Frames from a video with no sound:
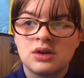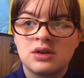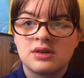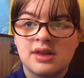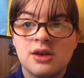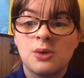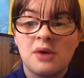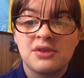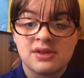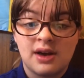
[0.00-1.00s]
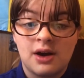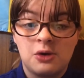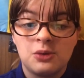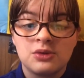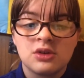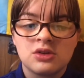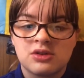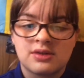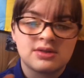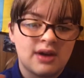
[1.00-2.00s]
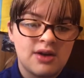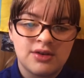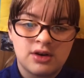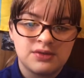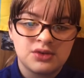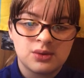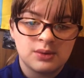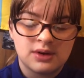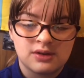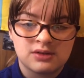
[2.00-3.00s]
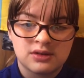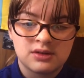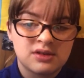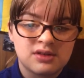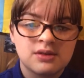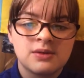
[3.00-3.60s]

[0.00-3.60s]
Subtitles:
see whoever's out just staring off into a distance.